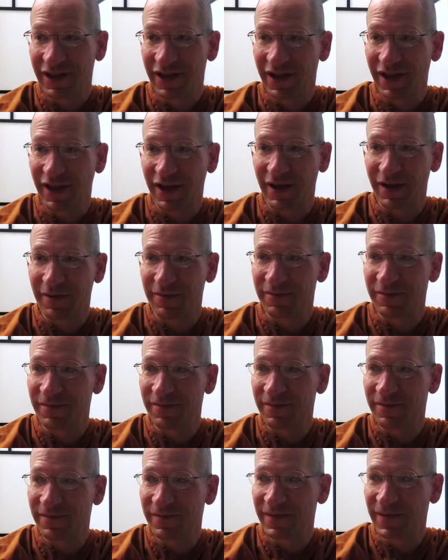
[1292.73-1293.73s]
and
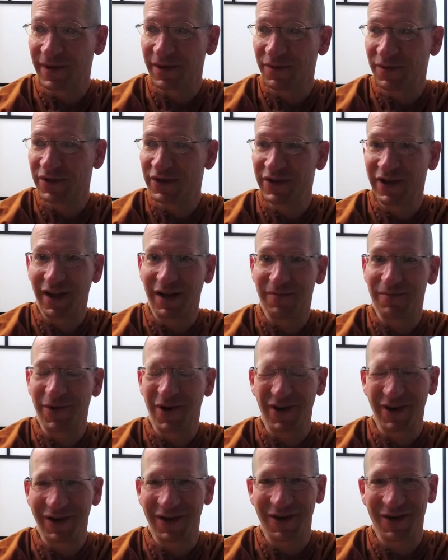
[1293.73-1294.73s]
one's not a
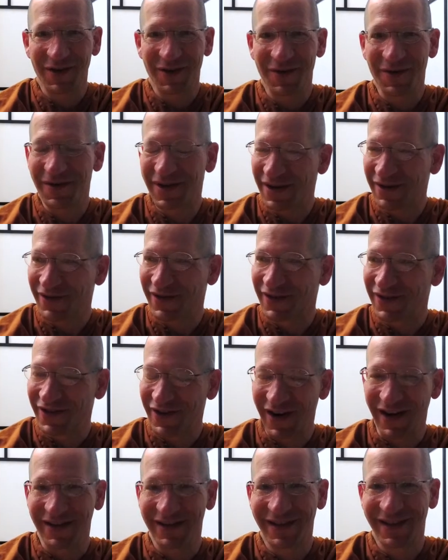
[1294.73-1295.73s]
monk or whatever, and
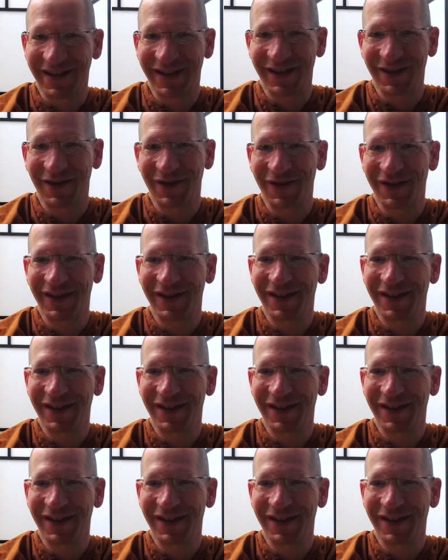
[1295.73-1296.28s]
they're asking you,